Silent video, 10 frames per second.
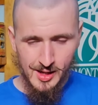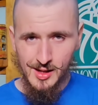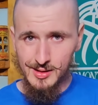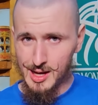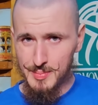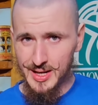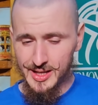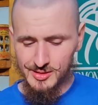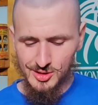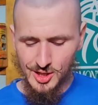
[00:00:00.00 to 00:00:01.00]

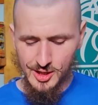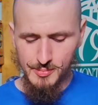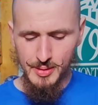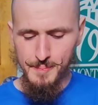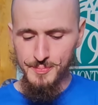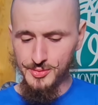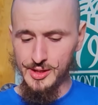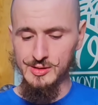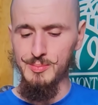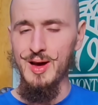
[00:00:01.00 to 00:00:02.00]
Lemonade is good, but
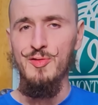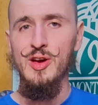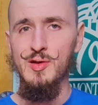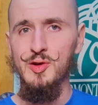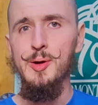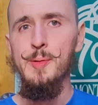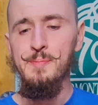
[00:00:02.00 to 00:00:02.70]
this is my favorite.